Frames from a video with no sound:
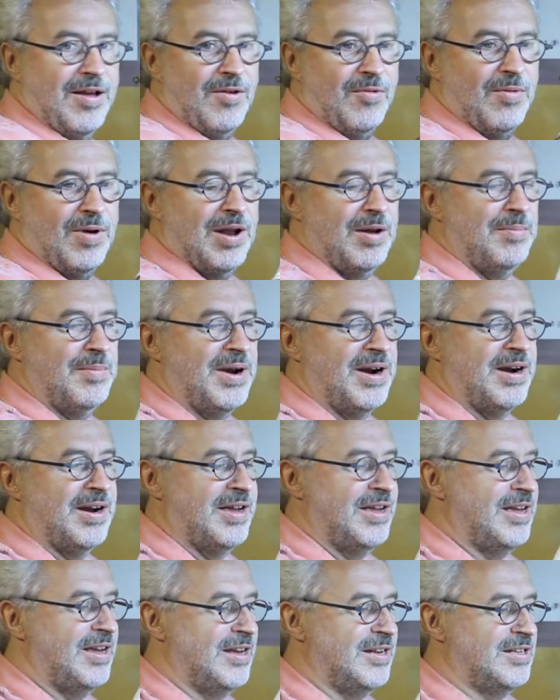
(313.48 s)
Well, Mary,
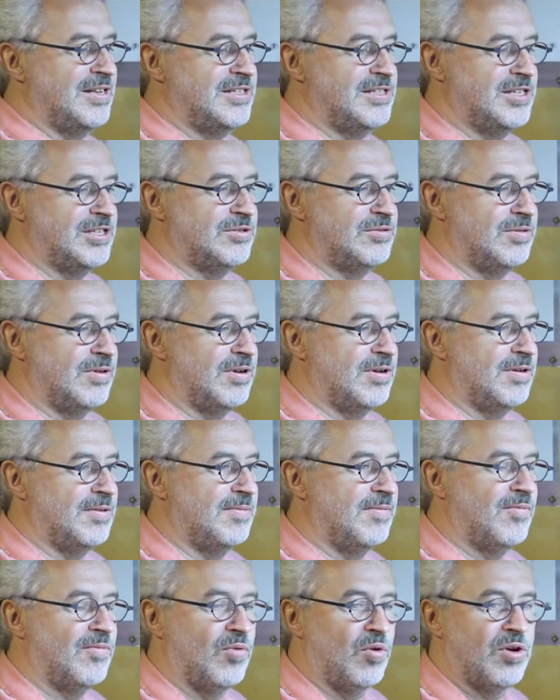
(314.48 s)
here this is uh,
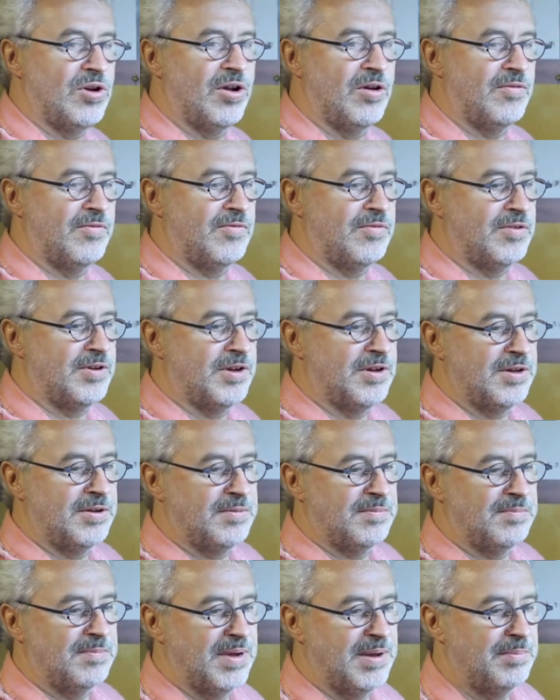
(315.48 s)
one of uh,
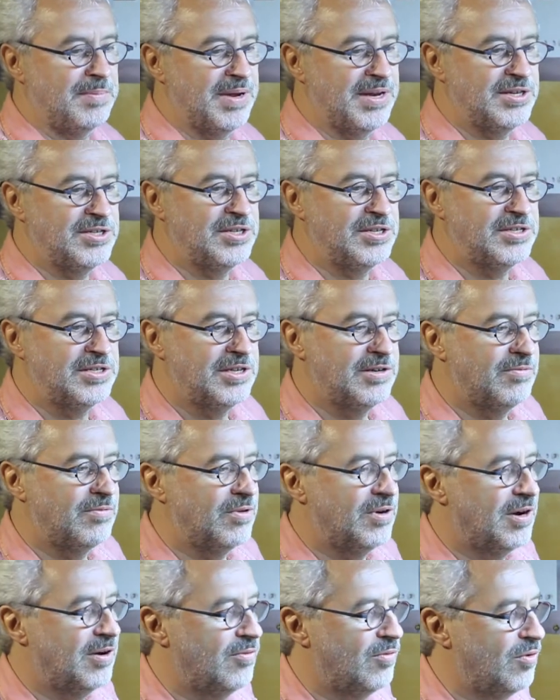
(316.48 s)
my benches here
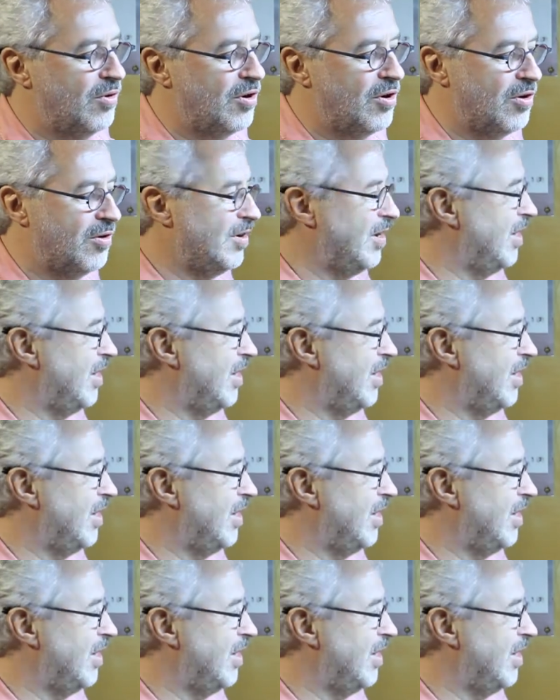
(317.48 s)
where I work on